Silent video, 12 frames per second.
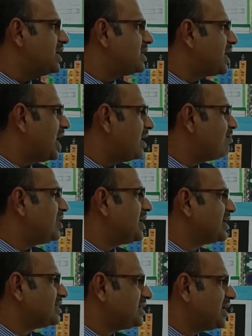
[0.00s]
It can
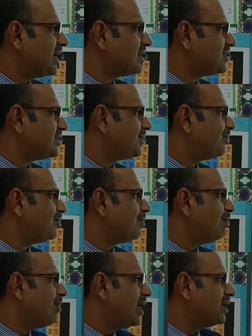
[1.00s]
be extracted
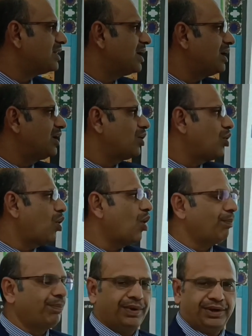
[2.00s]
by the
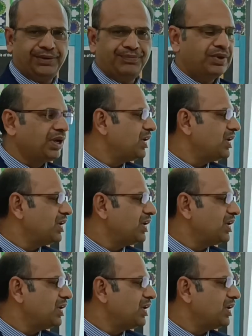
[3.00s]
copper.